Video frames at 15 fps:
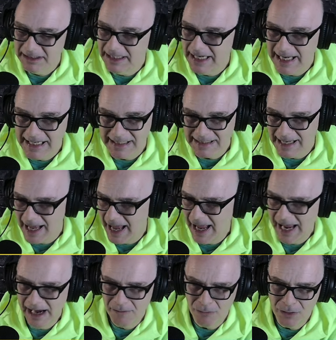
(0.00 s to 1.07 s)
It has
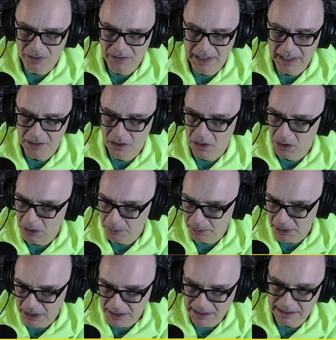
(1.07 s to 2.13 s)
everything, all
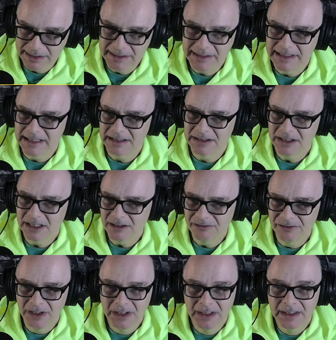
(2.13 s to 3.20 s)
boxes ticked
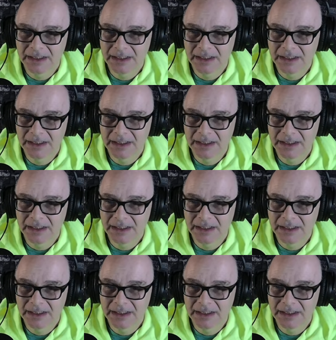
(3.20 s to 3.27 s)
off.